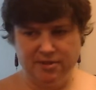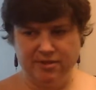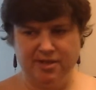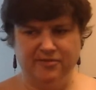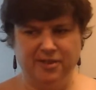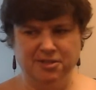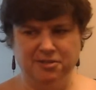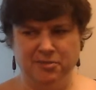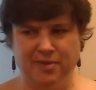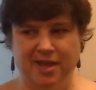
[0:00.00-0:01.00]
Three,
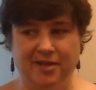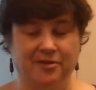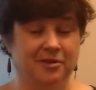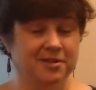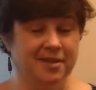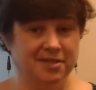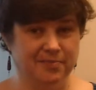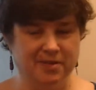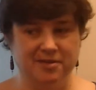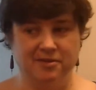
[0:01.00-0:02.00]
functional behavior
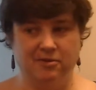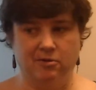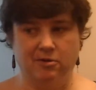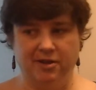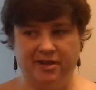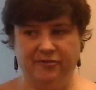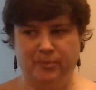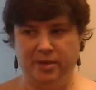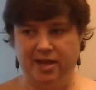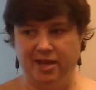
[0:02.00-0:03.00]
assessment, or
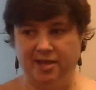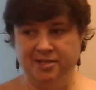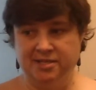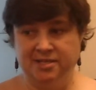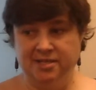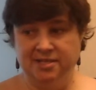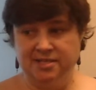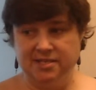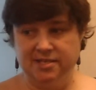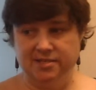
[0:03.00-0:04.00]
FBA.
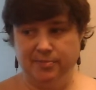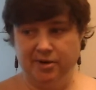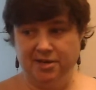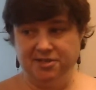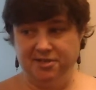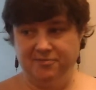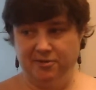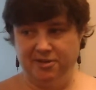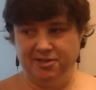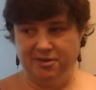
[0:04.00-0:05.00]
Is a process
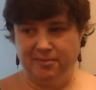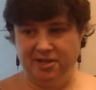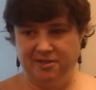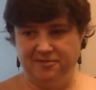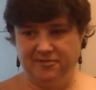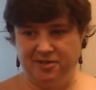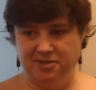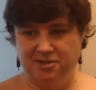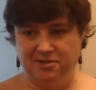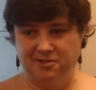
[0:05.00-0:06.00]
for determining the
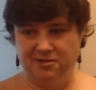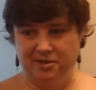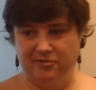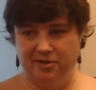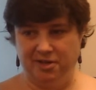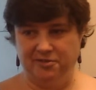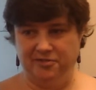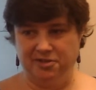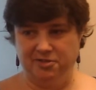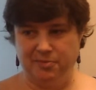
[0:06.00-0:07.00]
function of an
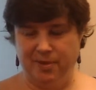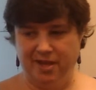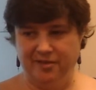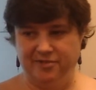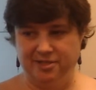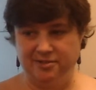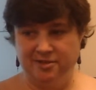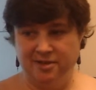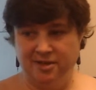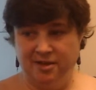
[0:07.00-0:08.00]
individual's behavior.
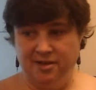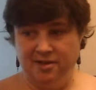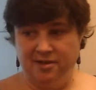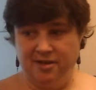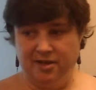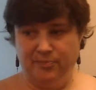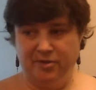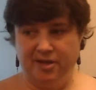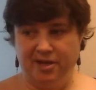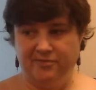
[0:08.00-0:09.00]

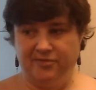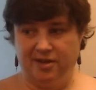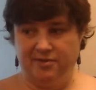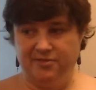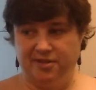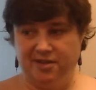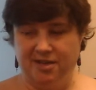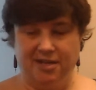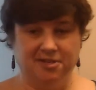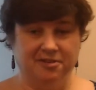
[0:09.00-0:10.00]
FBA involves the
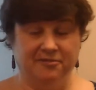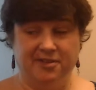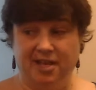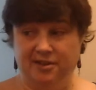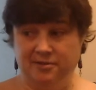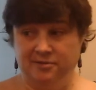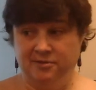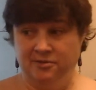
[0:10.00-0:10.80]
collection of data,